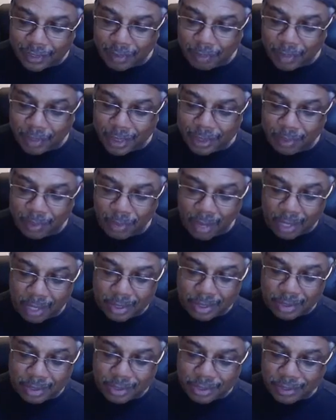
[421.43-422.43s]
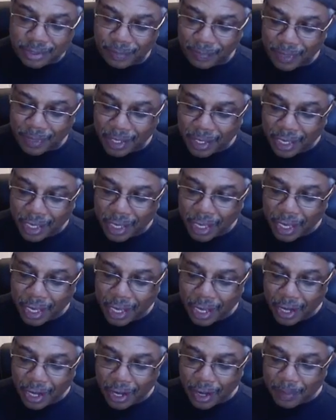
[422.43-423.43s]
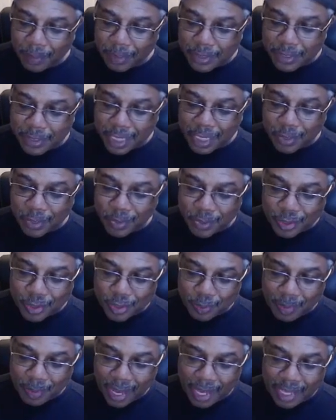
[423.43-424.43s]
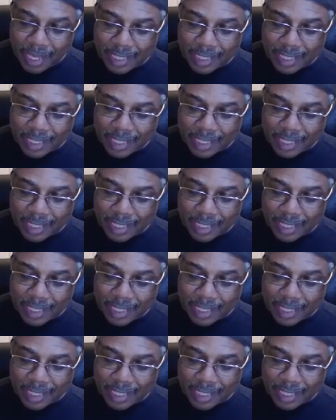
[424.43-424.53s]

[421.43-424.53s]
of the Missing Monsters. The second one is by